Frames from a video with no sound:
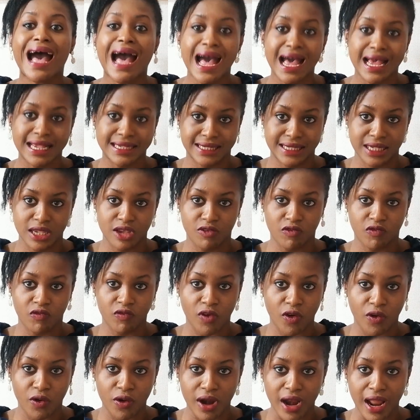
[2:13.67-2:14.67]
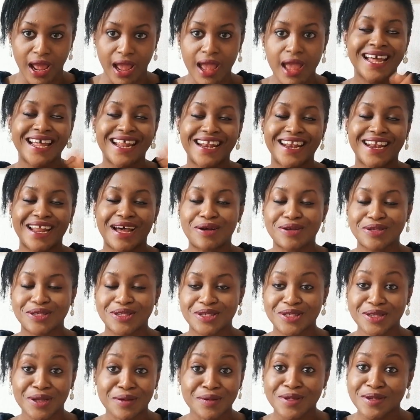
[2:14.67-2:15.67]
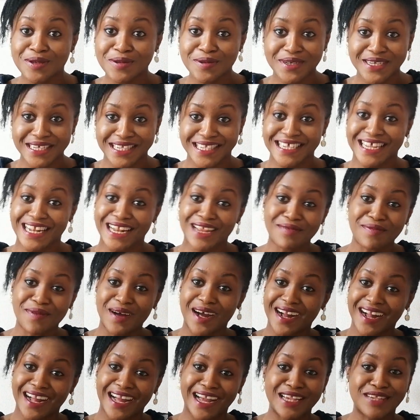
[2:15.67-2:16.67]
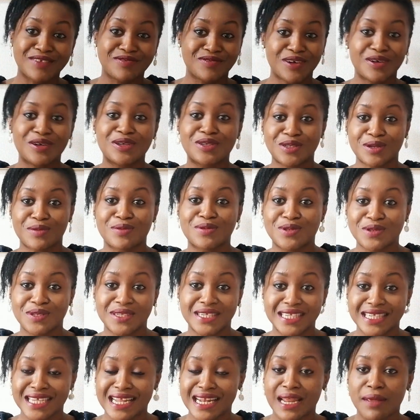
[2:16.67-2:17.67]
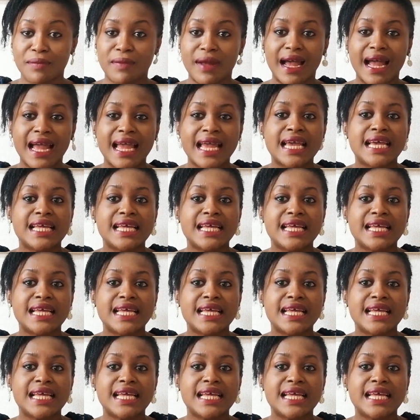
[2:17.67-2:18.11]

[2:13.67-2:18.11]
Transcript: as a foreigner. Now, subtle disclaimer, guys, very subtle disclaimer,